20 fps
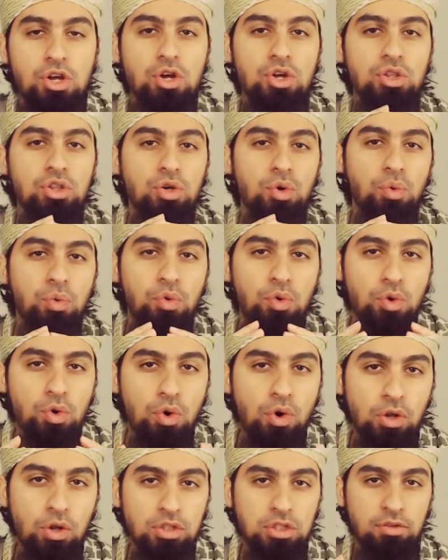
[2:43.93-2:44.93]
the
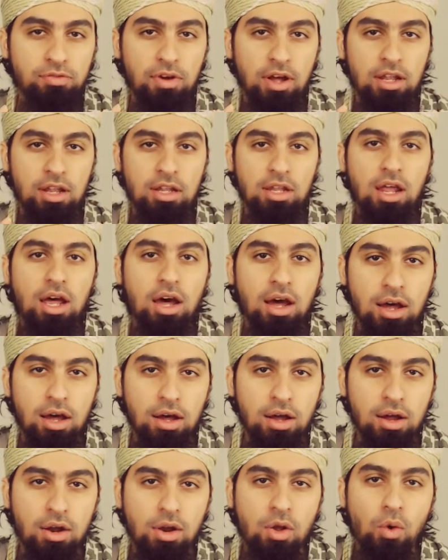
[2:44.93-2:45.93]
rules of
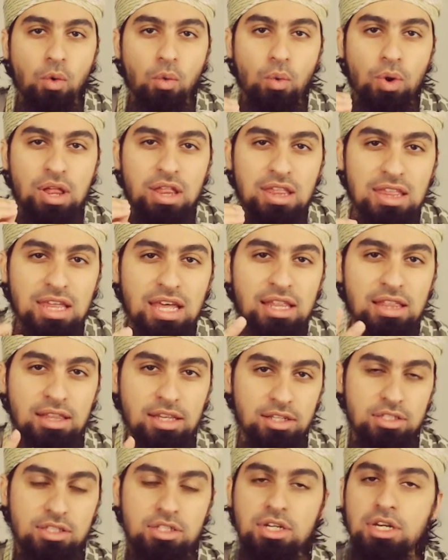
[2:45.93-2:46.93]
Allah within
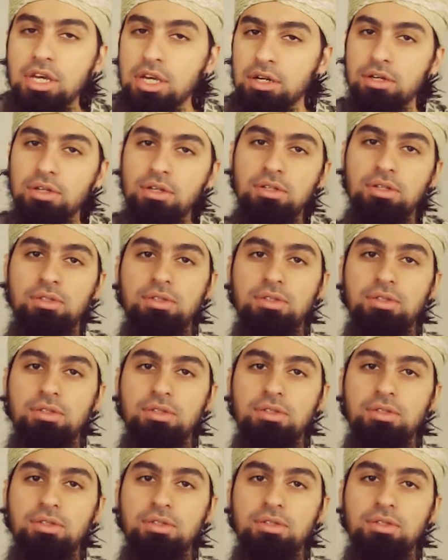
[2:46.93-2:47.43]
this deal.